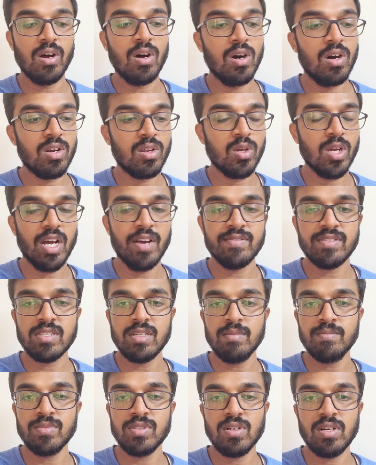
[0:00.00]
Or you have
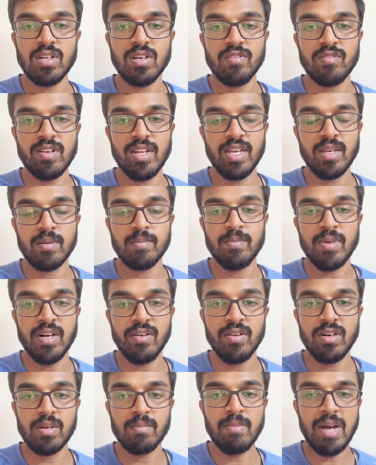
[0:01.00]
some sort of like
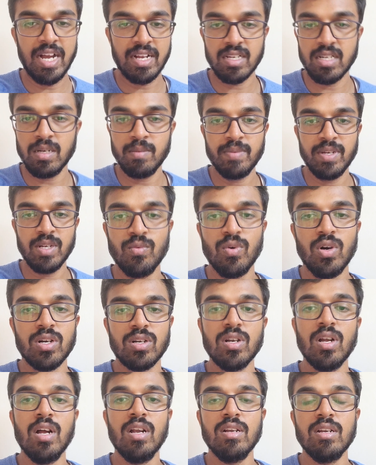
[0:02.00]
power backup
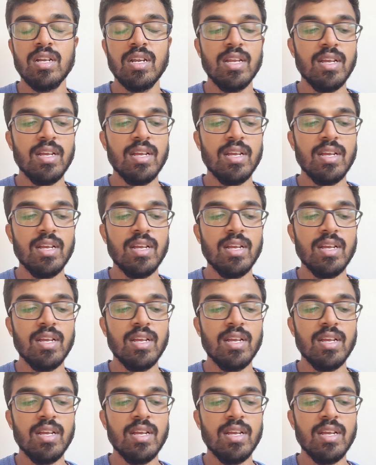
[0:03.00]
whatnot.